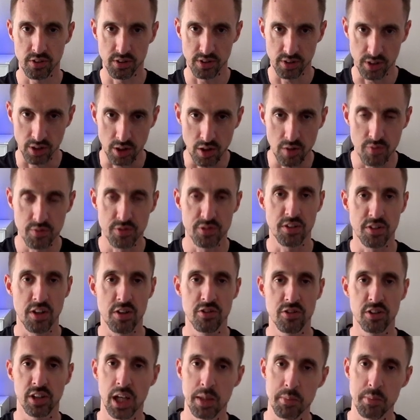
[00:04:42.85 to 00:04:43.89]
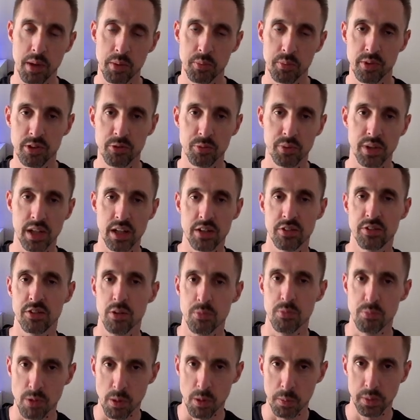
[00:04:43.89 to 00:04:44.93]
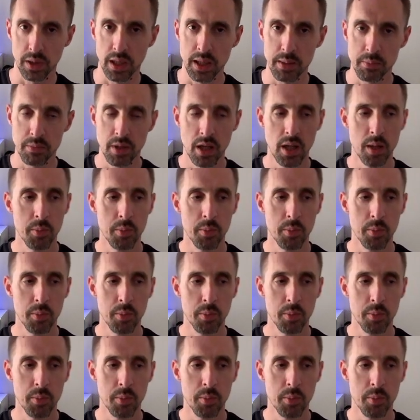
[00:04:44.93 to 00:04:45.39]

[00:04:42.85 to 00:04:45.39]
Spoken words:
the conversation came up with would execute properly,